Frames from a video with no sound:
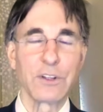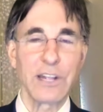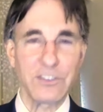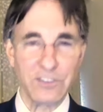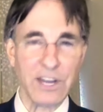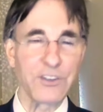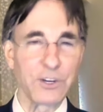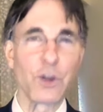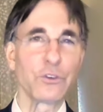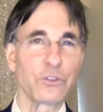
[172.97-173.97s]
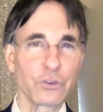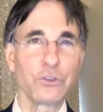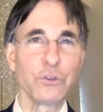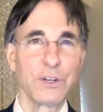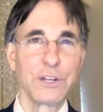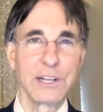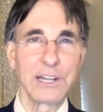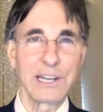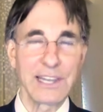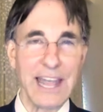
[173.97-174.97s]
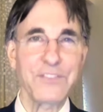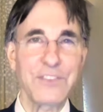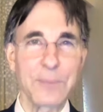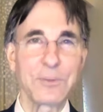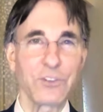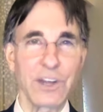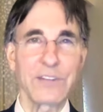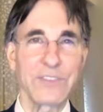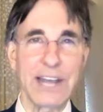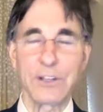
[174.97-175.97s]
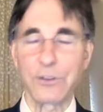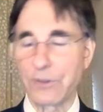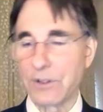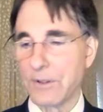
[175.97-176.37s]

instead of their own true life demonstrating values.